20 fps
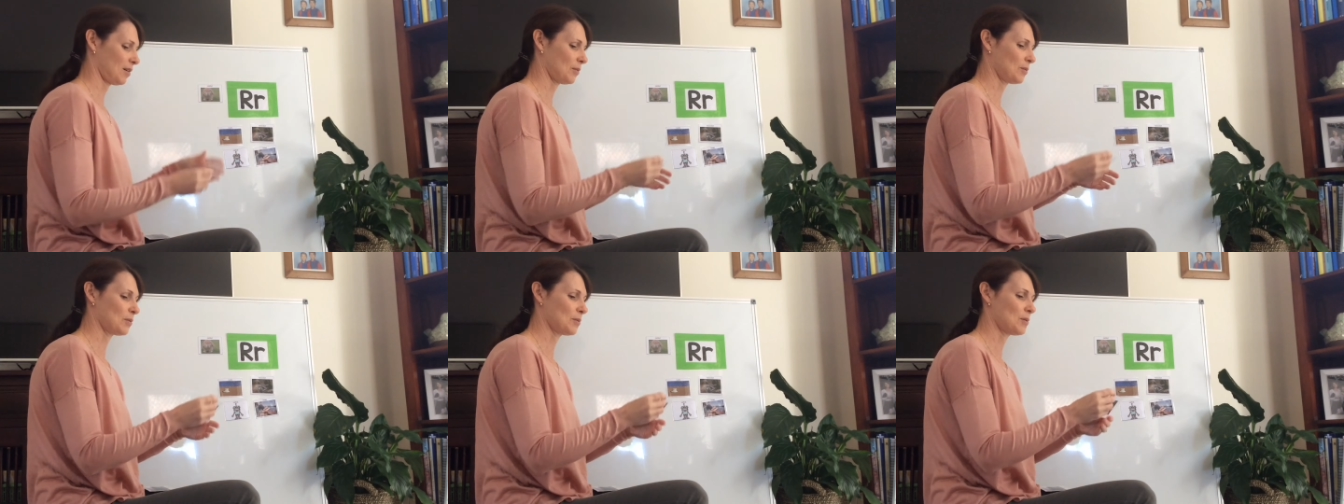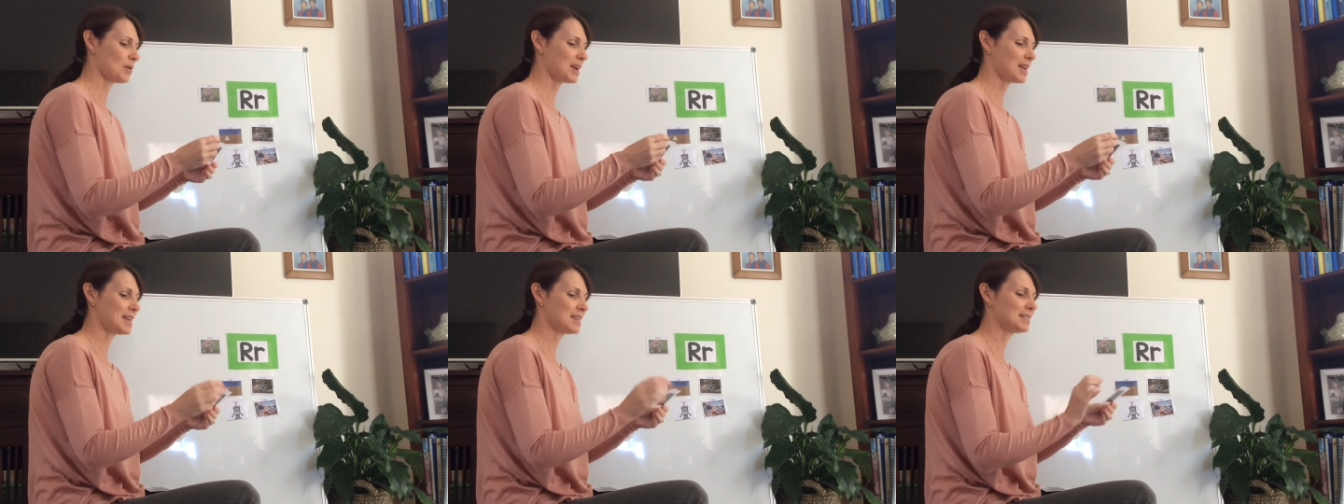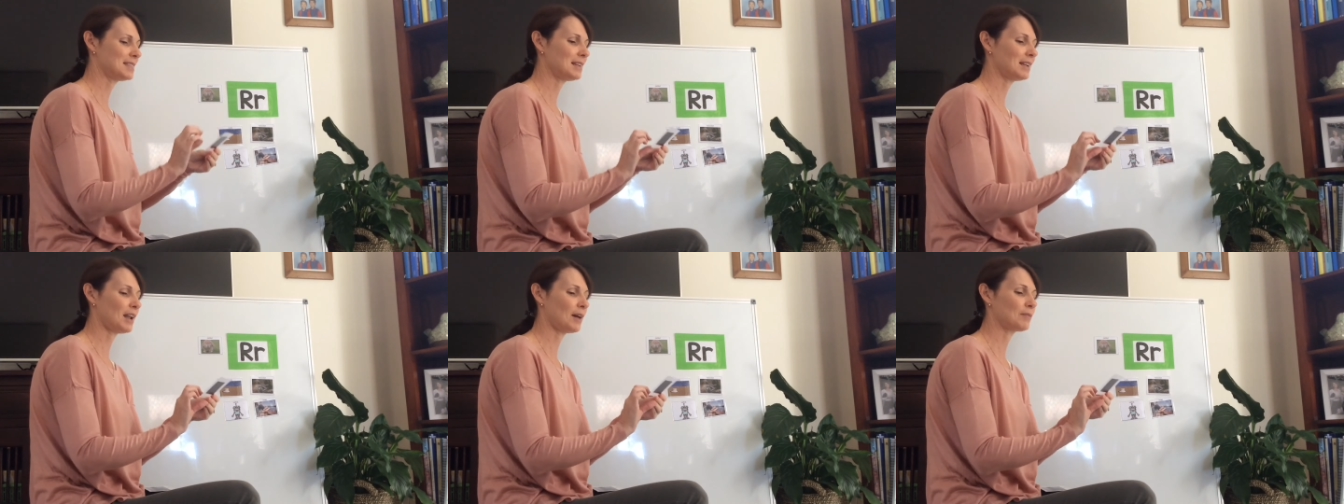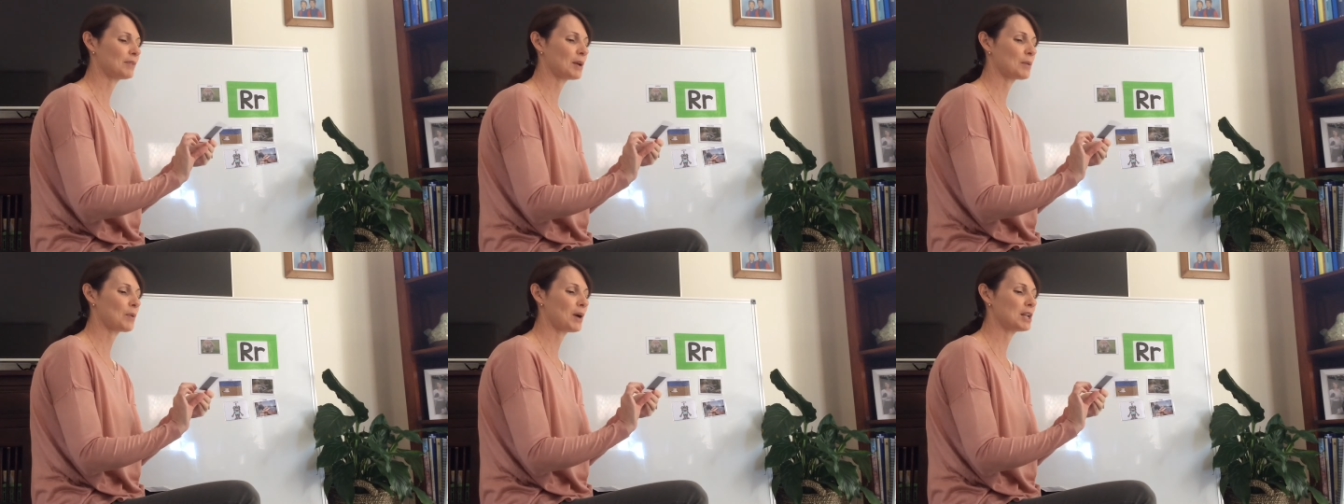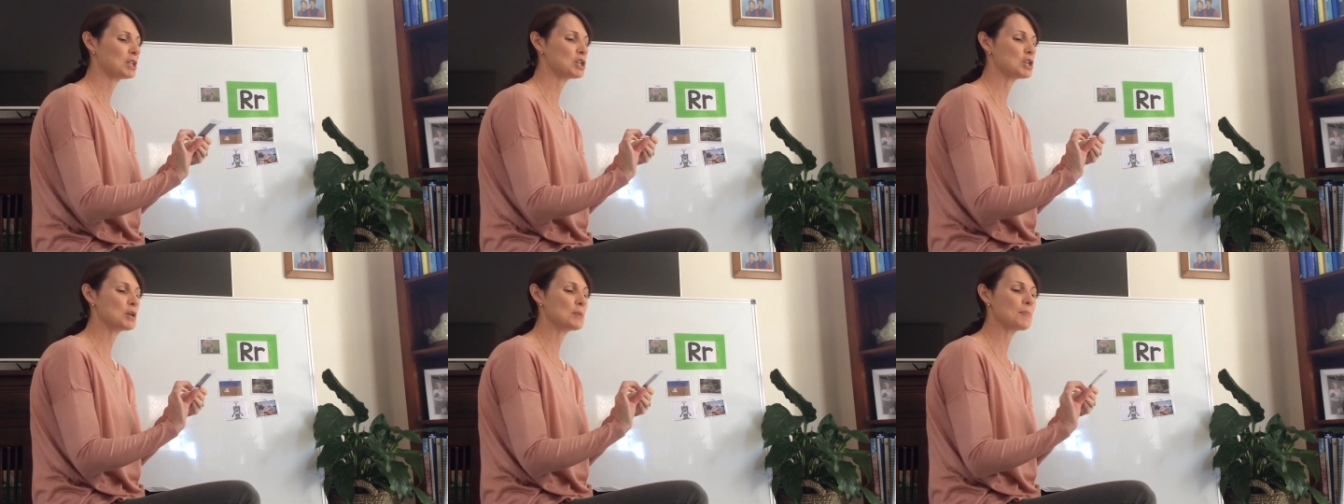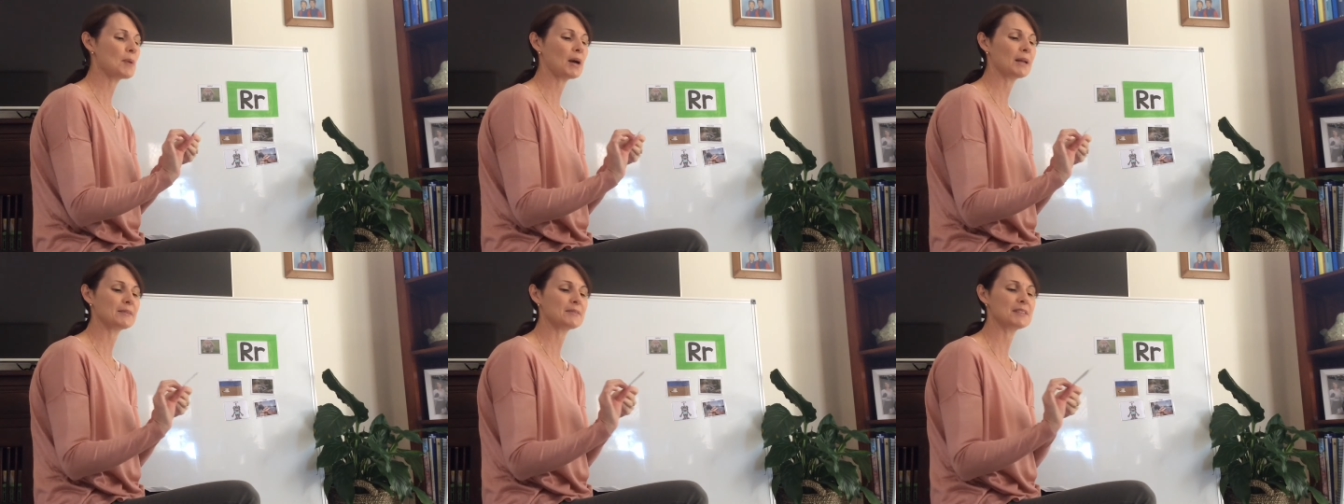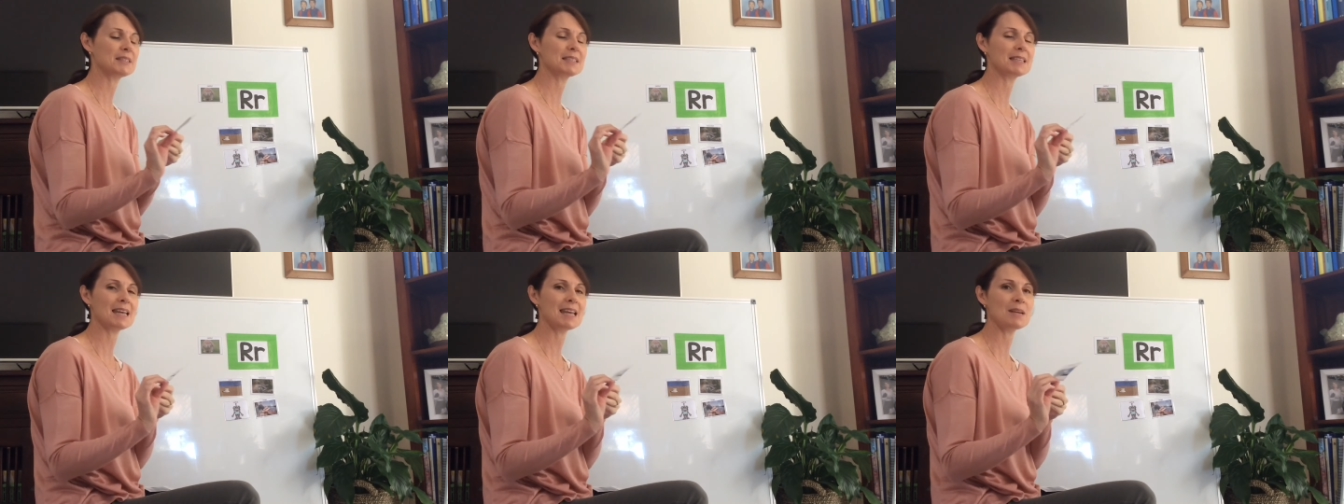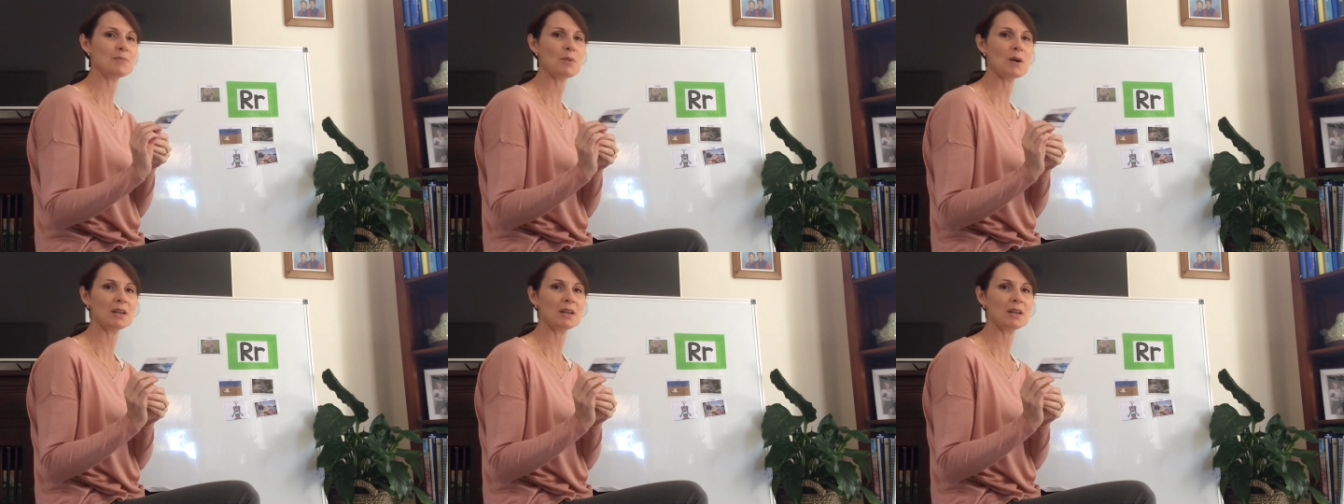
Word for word: Oh, here's a lovely one. You might have seen